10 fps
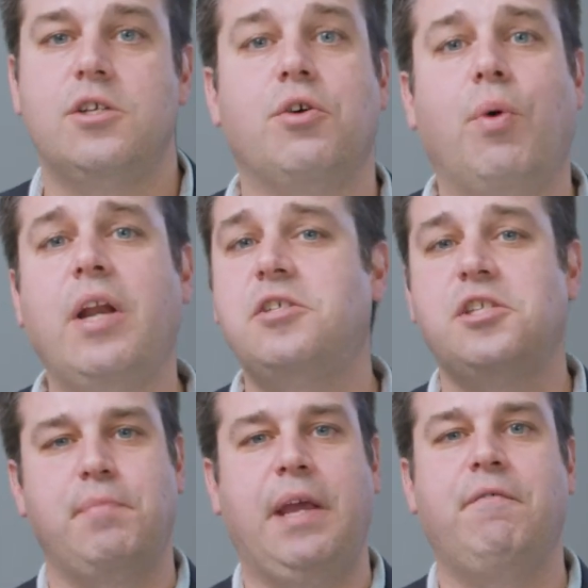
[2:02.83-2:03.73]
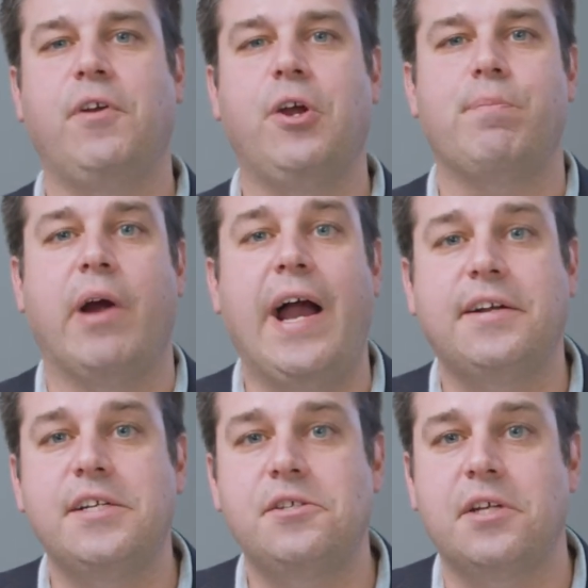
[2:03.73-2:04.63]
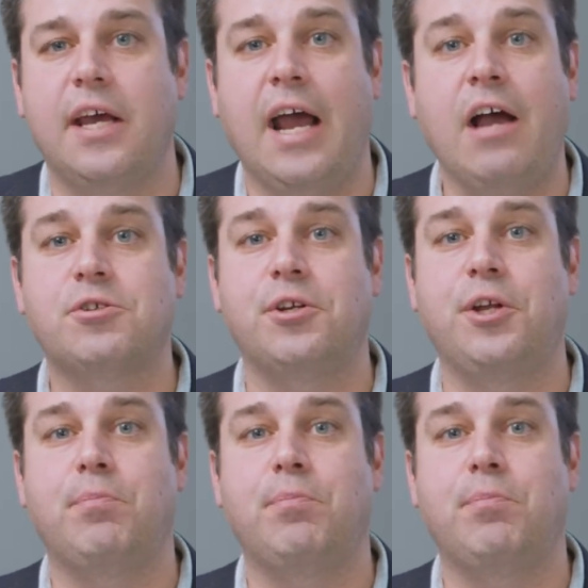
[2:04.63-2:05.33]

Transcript: So what does this mean for your practice and how should you